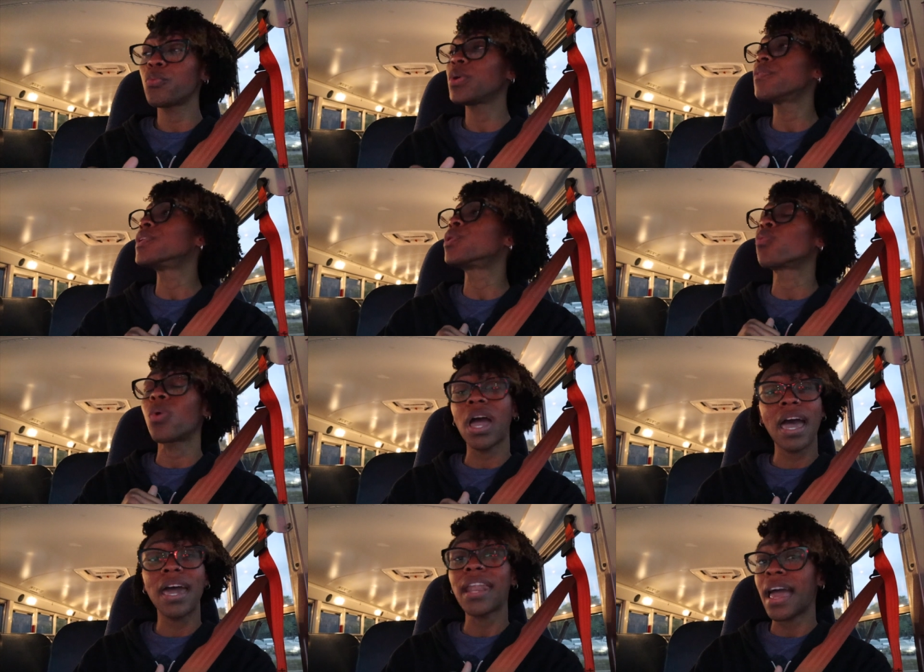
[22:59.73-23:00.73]
we finna
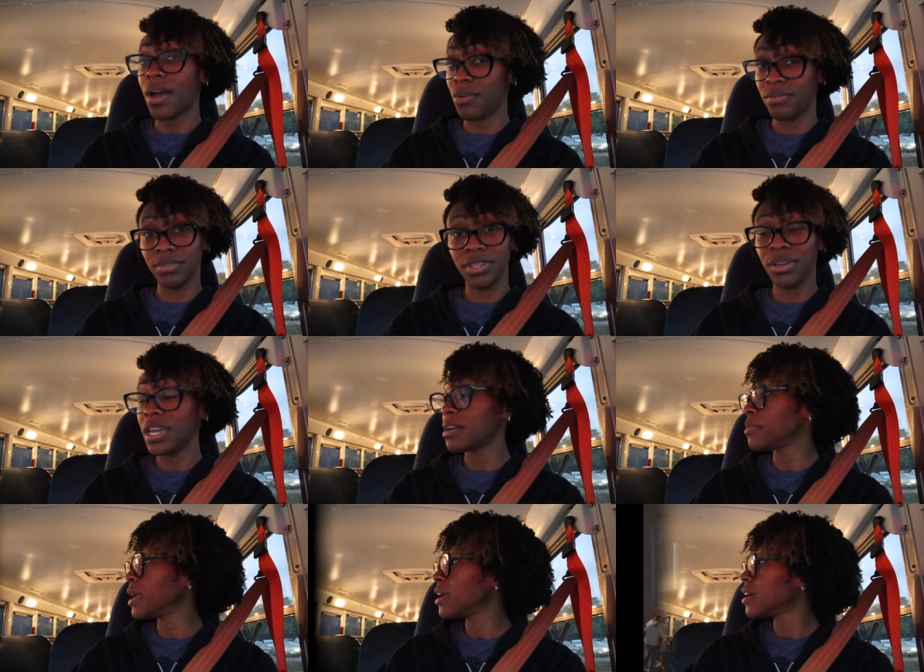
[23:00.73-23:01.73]
ride out. You hear
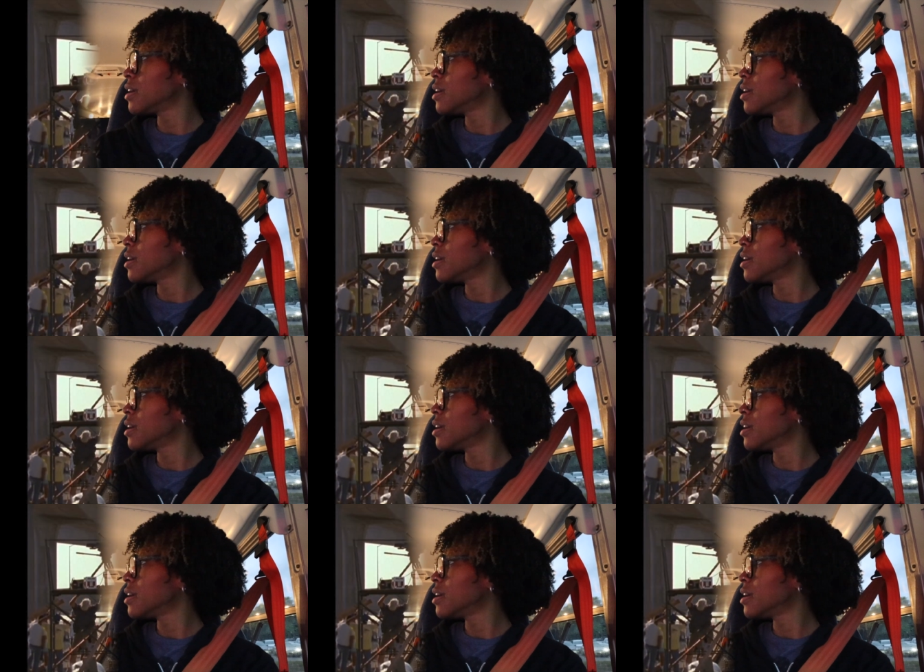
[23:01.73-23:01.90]
me?